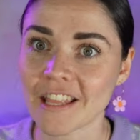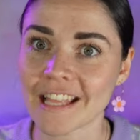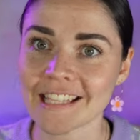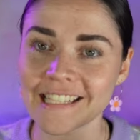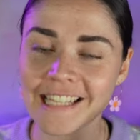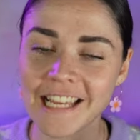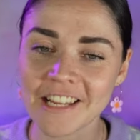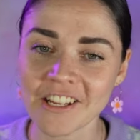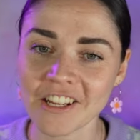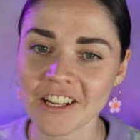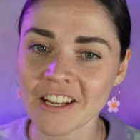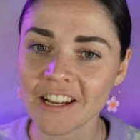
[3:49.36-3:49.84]
that's
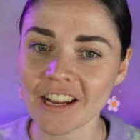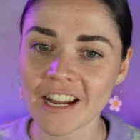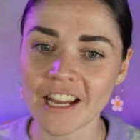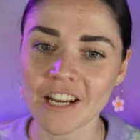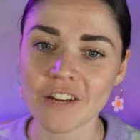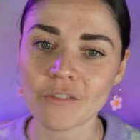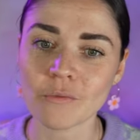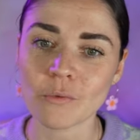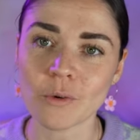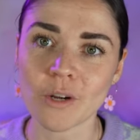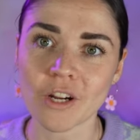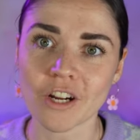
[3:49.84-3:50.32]
how you can kind
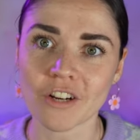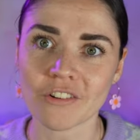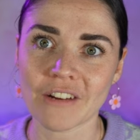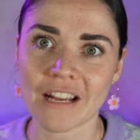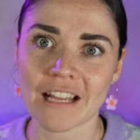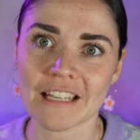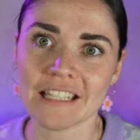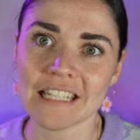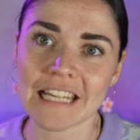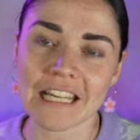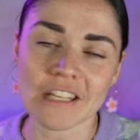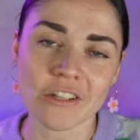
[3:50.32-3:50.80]
of work
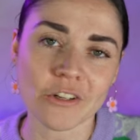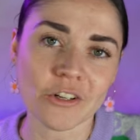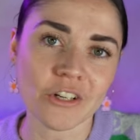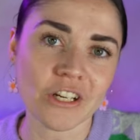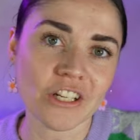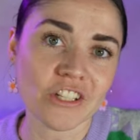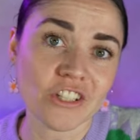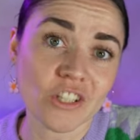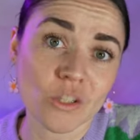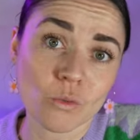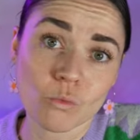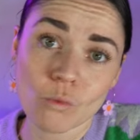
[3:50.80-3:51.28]
around
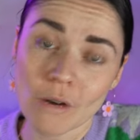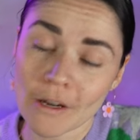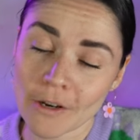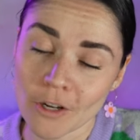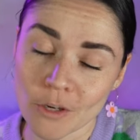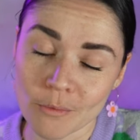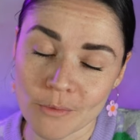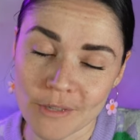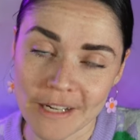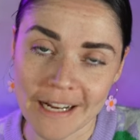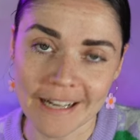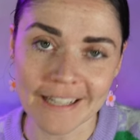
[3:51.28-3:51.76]
downloading just one
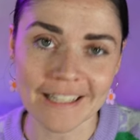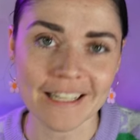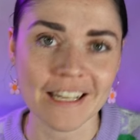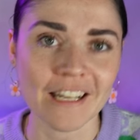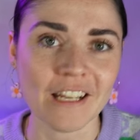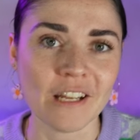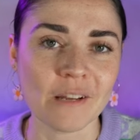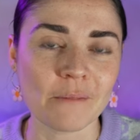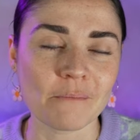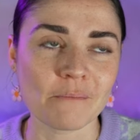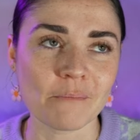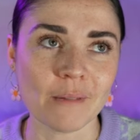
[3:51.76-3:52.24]
object,
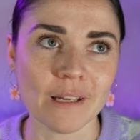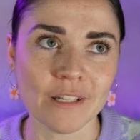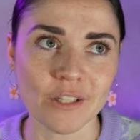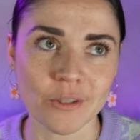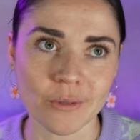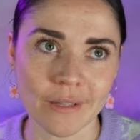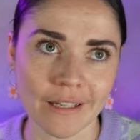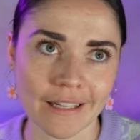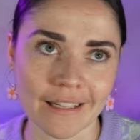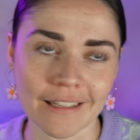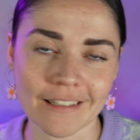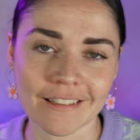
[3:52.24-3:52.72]
but
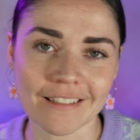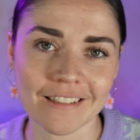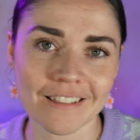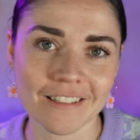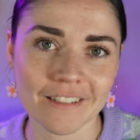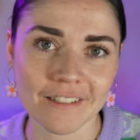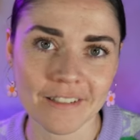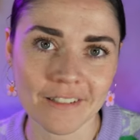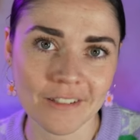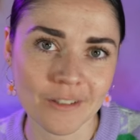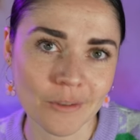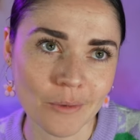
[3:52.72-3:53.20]
doing it
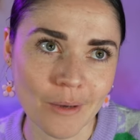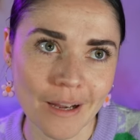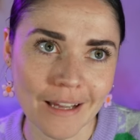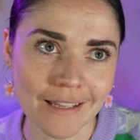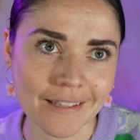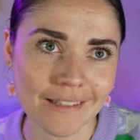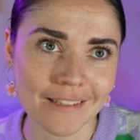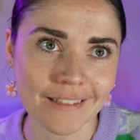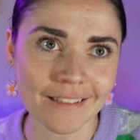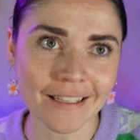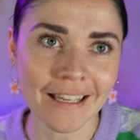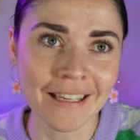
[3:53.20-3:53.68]

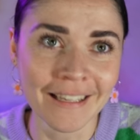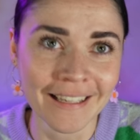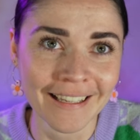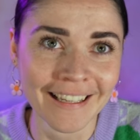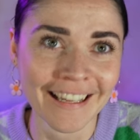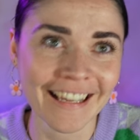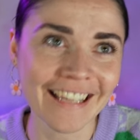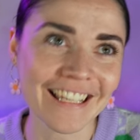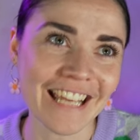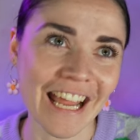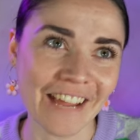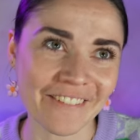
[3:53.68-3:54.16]
twice,
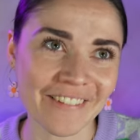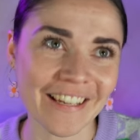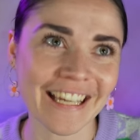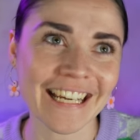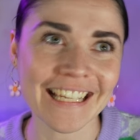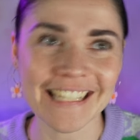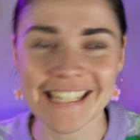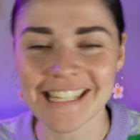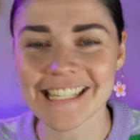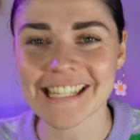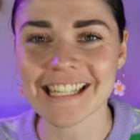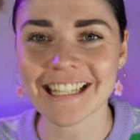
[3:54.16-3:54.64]
having it
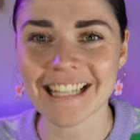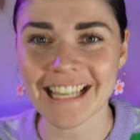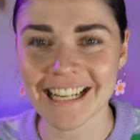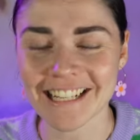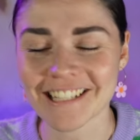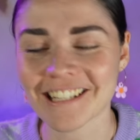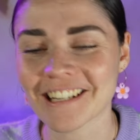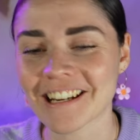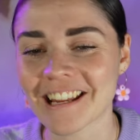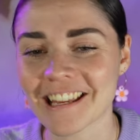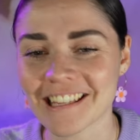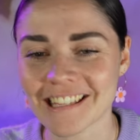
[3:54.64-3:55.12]
as a
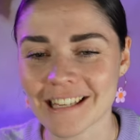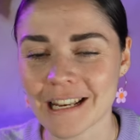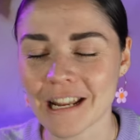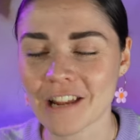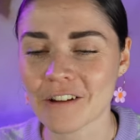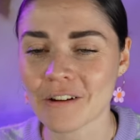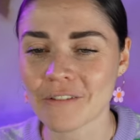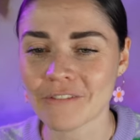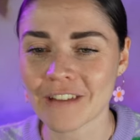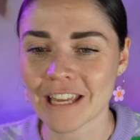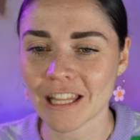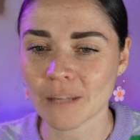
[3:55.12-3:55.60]
selection as an
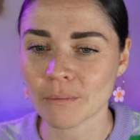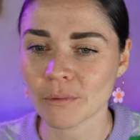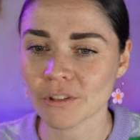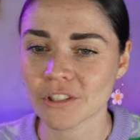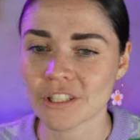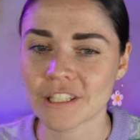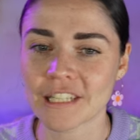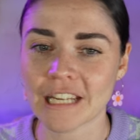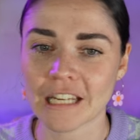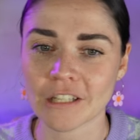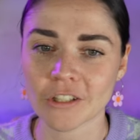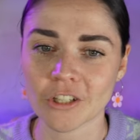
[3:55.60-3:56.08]
available
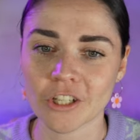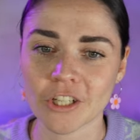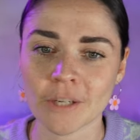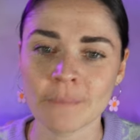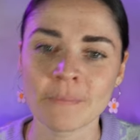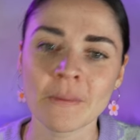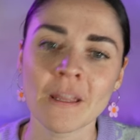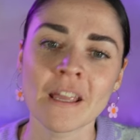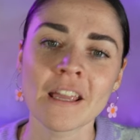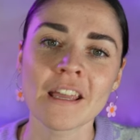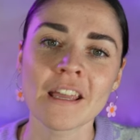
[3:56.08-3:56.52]
to download.